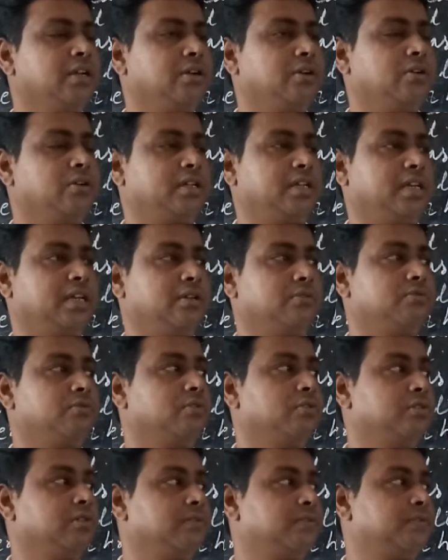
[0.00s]
okay,
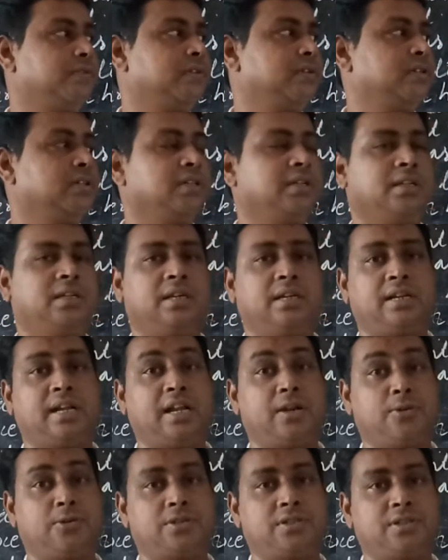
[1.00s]
wolf,
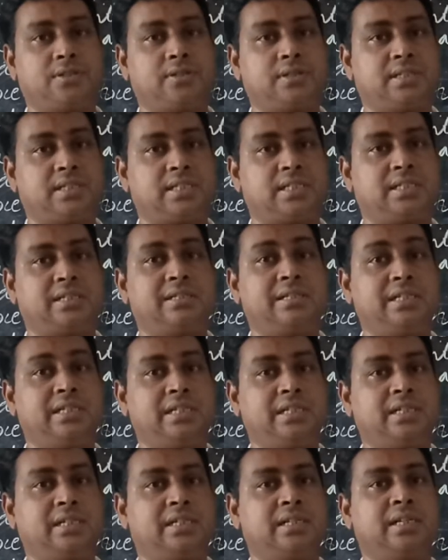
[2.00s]
rhinoceros,
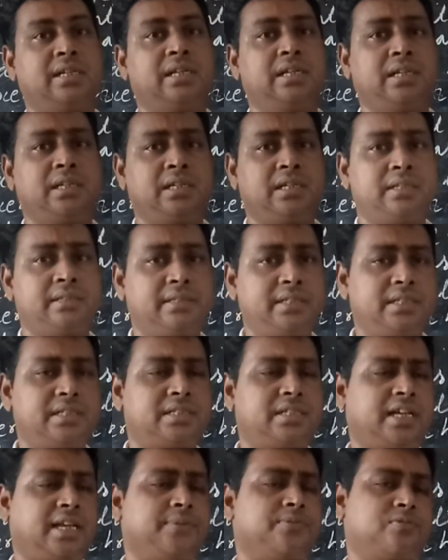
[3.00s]
deer.
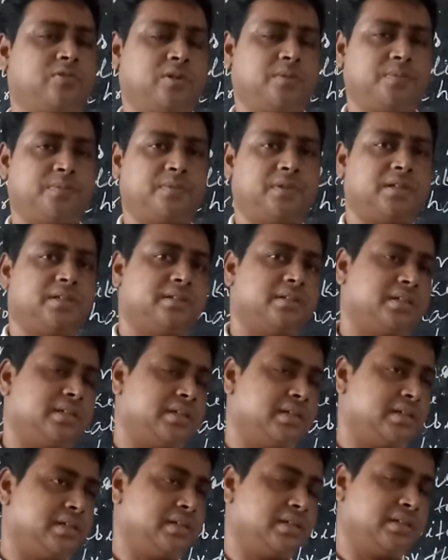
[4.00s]
These types of
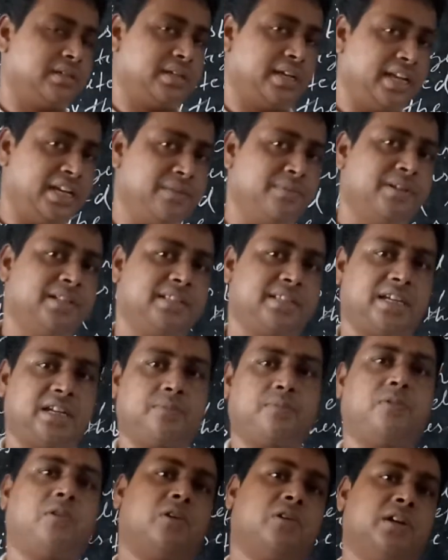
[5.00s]
animals
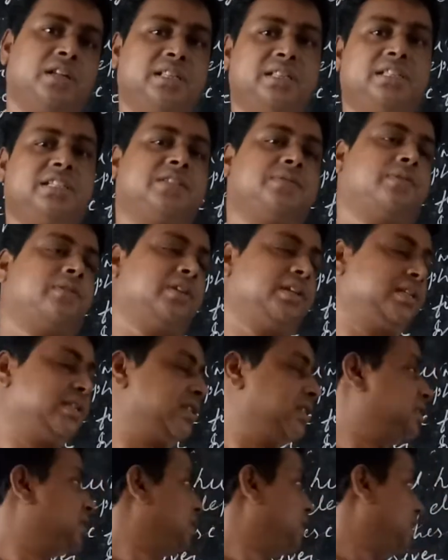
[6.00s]
are found in this
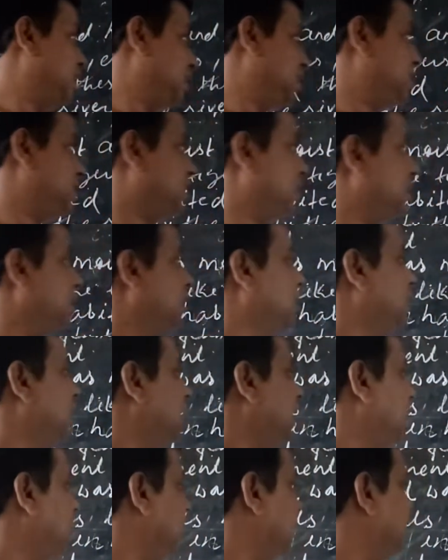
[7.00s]
forest. Understand?
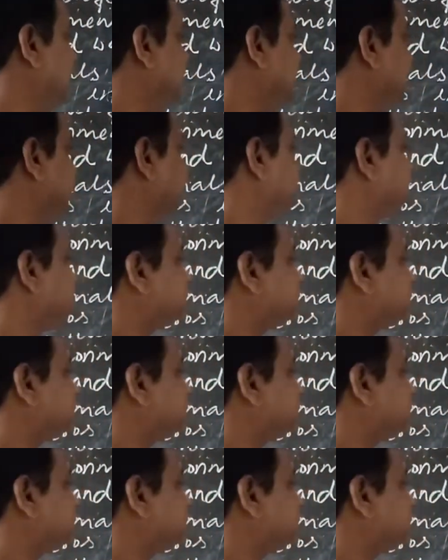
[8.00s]
And